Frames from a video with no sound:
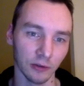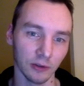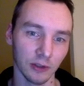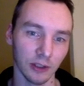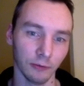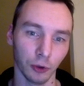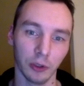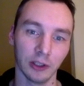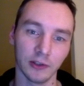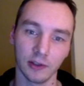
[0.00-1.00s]
if you're
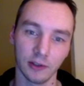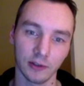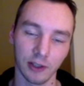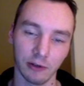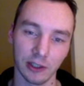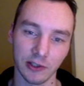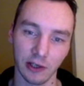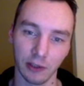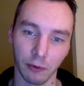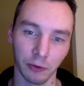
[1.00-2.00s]
doing serious art,
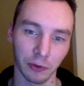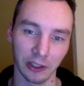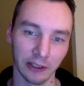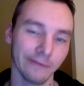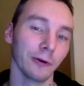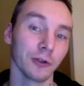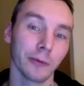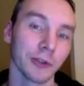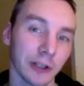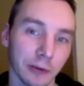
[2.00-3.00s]
you're probably doing it in like Photoshop or
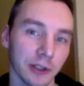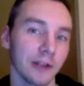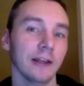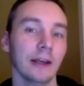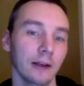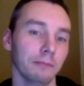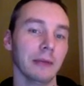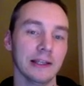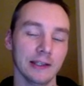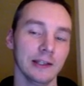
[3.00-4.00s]
something, which I think
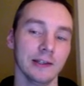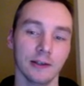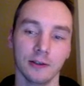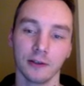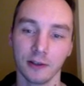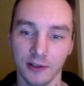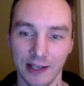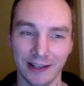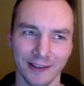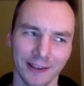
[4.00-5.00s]
makes it easier to
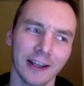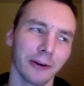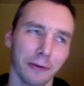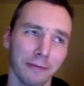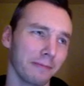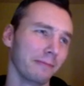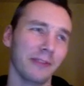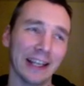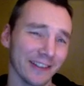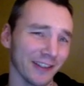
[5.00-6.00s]
set the colour of
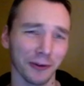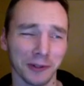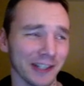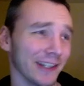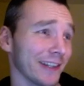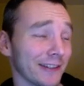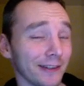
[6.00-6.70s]
things that don't exist.